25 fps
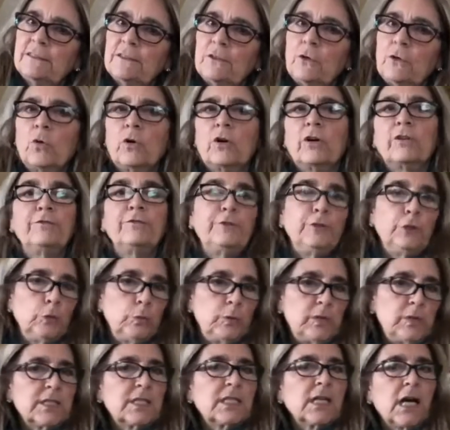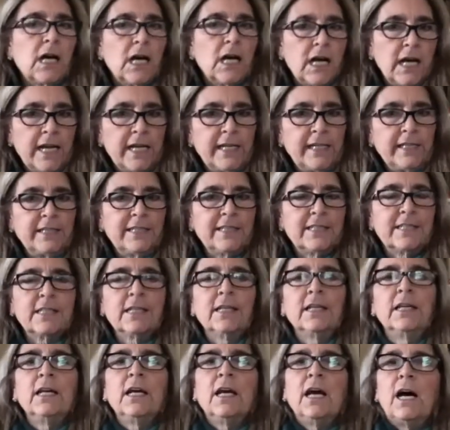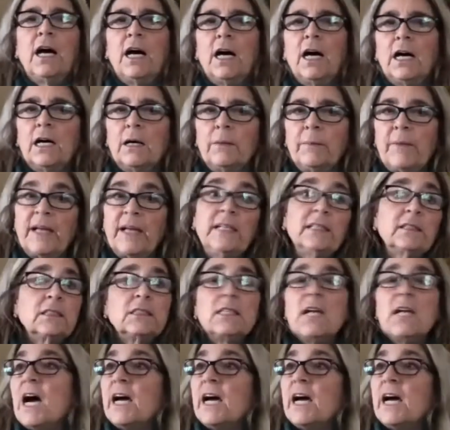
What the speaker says: or a few designs. And it's